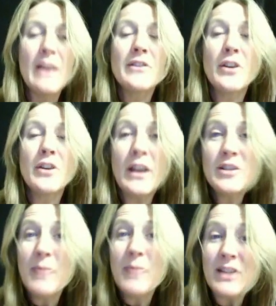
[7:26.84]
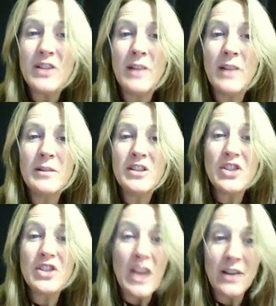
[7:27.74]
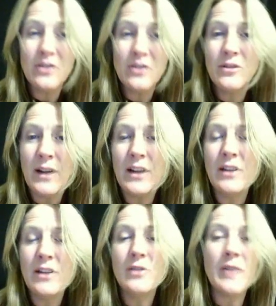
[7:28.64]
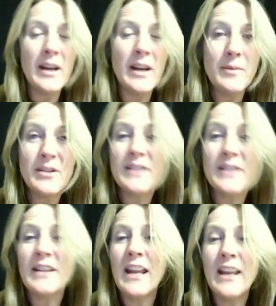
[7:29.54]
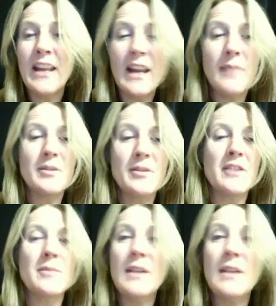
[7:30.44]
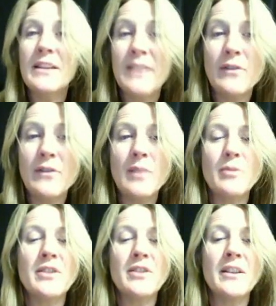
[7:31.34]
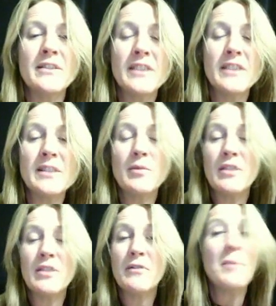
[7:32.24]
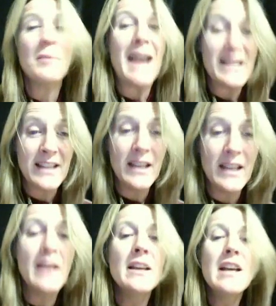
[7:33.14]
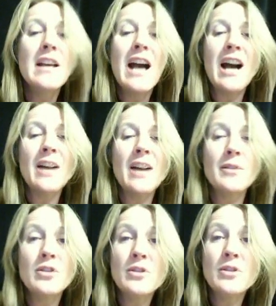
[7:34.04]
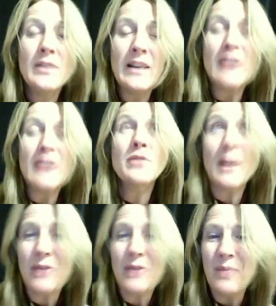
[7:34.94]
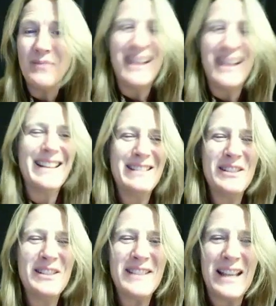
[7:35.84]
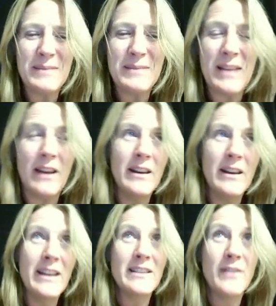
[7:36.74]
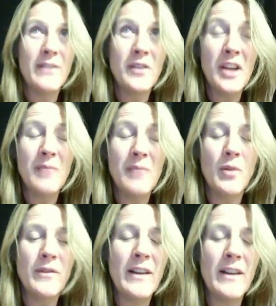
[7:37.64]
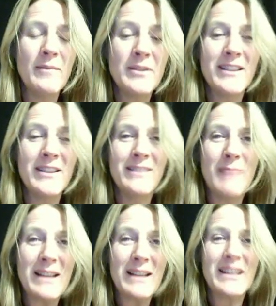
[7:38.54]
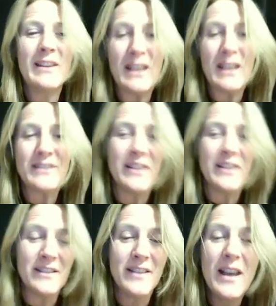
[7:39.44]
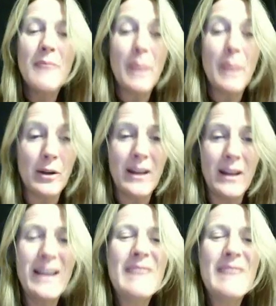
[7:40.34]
The grades are based on standard grading, 90% an A, 80% a B, 70% and 60% for passing. I do round up. Students ask me that. Is it 59.5% passing? Yes, it is. Barely.